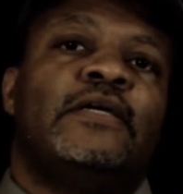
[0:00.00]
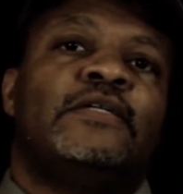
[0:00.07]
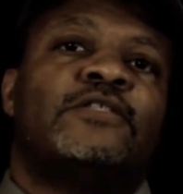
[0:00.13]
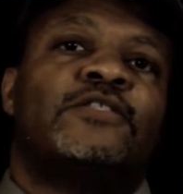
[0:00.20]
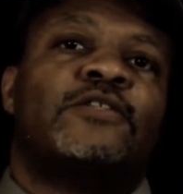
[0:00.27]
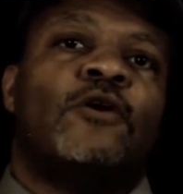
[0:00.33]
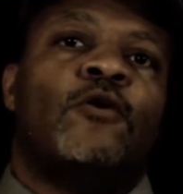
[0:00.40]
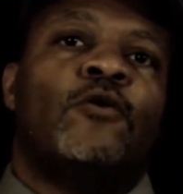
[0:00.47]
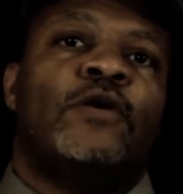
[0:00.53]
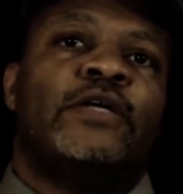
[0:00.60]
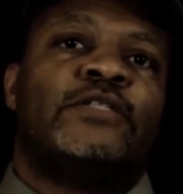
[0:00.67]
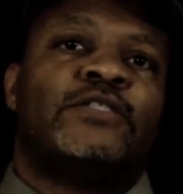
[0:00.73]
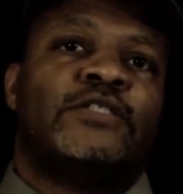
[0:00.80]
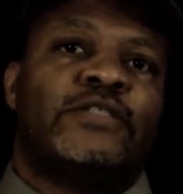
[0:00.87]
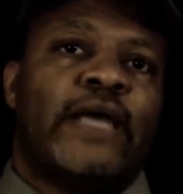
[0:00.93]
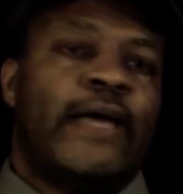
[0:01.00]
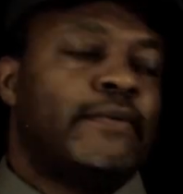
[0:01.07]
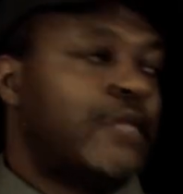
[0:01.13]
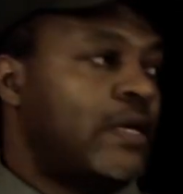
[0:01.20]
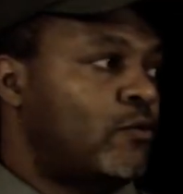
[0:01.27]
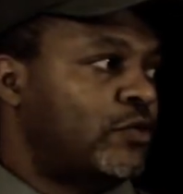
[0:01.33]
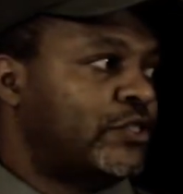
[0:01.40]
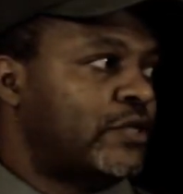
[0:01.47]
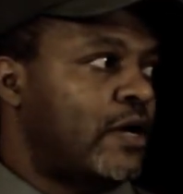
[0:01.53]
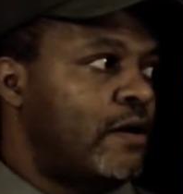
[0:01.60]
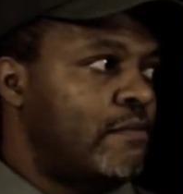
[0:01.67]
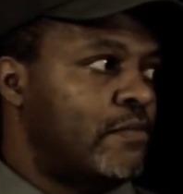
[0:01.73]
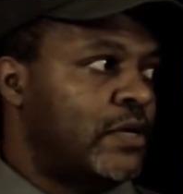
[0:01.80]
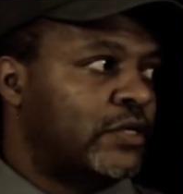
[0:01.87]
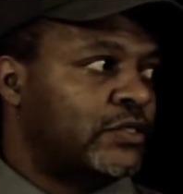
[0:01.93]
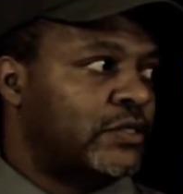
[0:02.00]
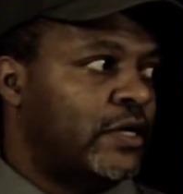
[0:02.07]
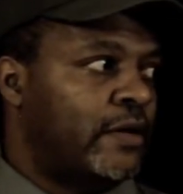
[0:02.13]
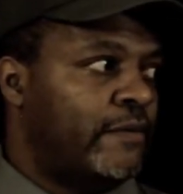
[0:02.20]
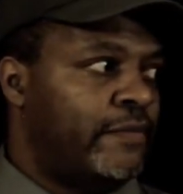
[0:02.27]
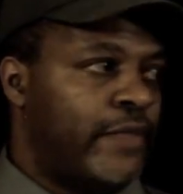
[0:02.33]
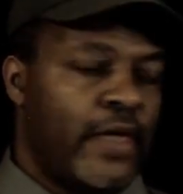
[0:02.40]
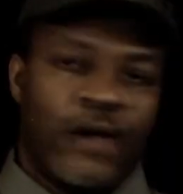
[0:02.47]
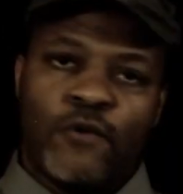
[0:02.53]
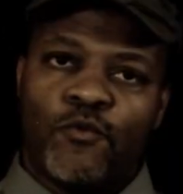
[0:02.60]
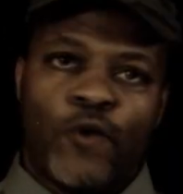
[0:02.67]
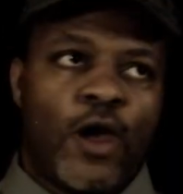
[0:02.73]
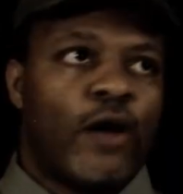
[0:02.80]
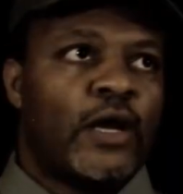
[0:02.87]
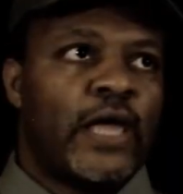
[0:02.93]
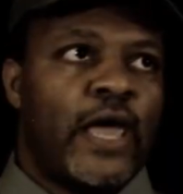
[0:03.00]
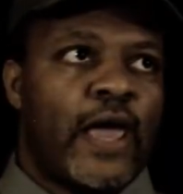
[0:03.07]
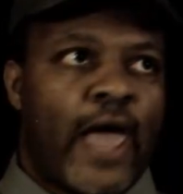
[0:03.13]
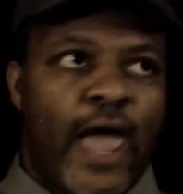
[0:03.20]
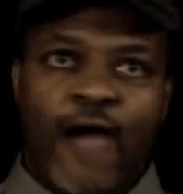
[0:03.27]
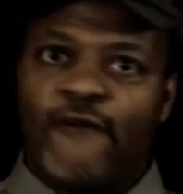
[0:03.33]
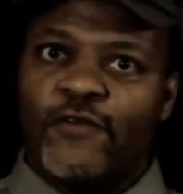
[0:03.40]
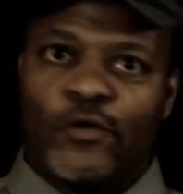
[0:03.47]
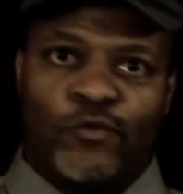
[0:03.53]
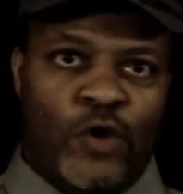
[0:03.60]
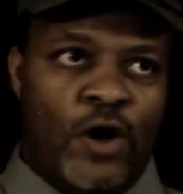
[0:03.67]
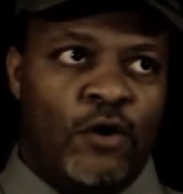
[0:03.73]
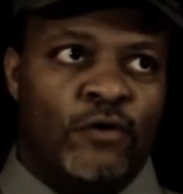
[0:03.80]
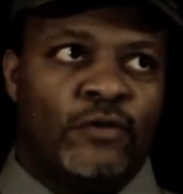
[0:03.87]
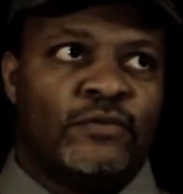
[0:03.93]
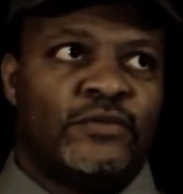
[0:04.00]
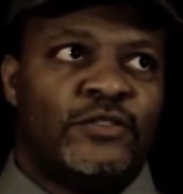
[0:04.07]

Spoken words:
So it's the same thing with songbooks. They're rarely ever wrong.